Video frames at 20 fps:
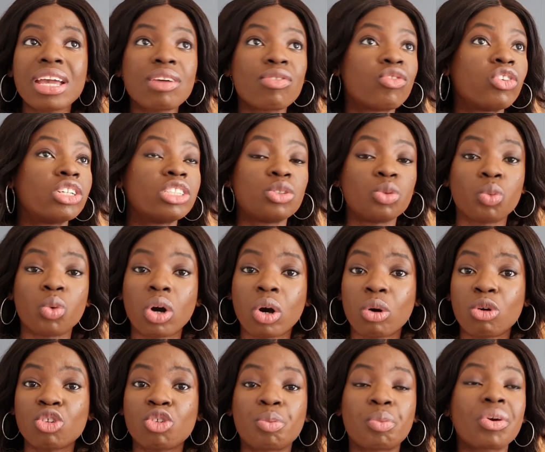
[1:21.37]
for the
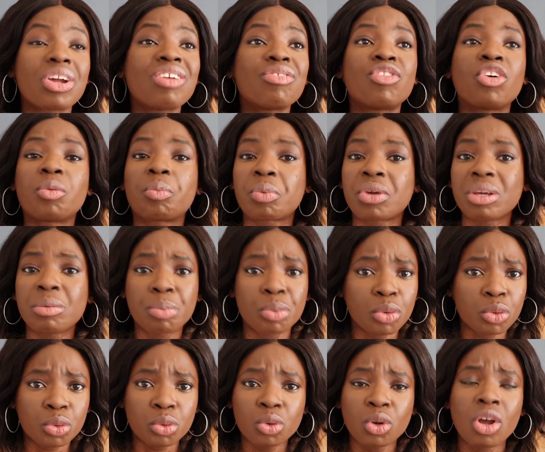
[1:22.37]
world, pray for
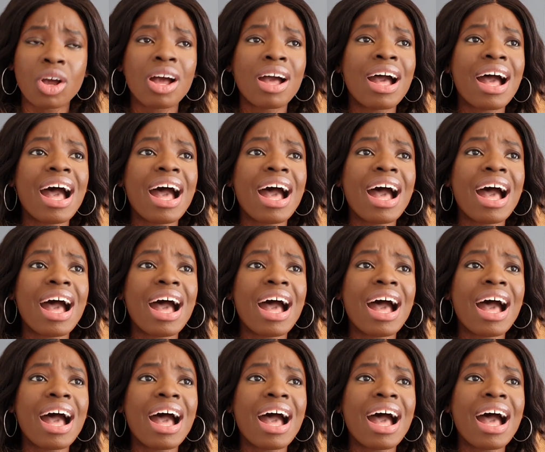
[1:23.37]
people.